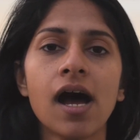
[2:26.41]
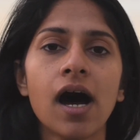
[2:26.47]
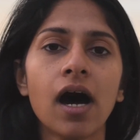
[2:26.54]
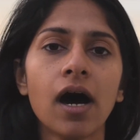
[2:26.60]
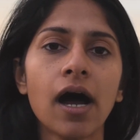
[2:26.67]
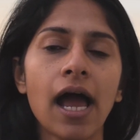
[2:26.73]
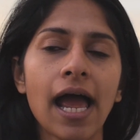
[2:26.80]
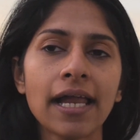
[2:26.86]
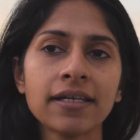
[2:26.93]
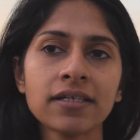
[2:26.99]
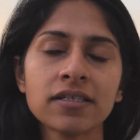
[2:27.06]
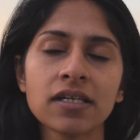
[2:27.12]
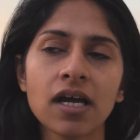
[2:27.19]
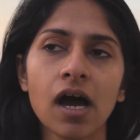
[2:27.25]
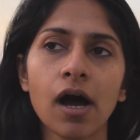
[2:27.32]

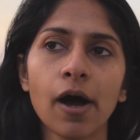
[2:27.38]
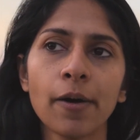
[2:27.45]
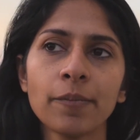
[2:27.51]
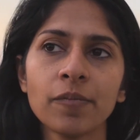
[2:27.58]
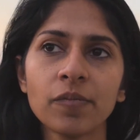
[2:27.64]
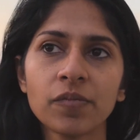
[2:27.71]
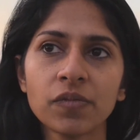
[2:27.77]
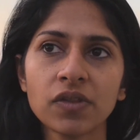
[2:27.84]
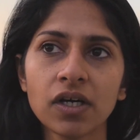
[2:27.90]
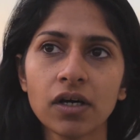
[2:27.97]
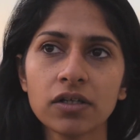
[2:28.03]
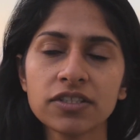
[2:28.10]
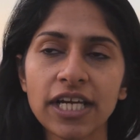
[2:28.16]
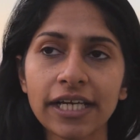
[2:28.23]
And the